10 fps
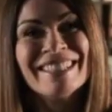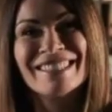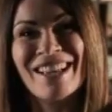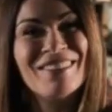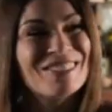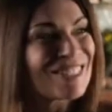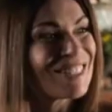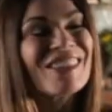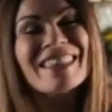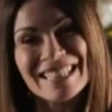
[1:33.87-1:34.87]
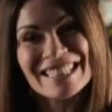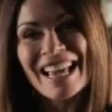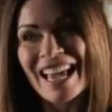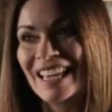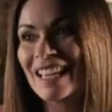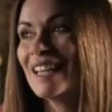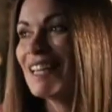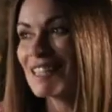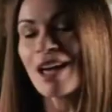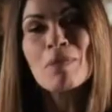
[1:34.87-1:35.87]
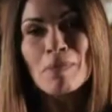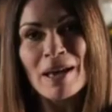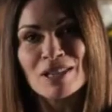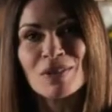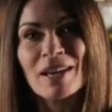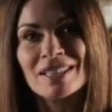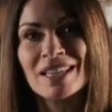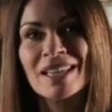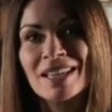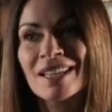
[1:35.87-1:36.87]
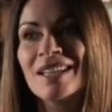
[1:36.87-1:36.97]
so just on this day, self-perpetuating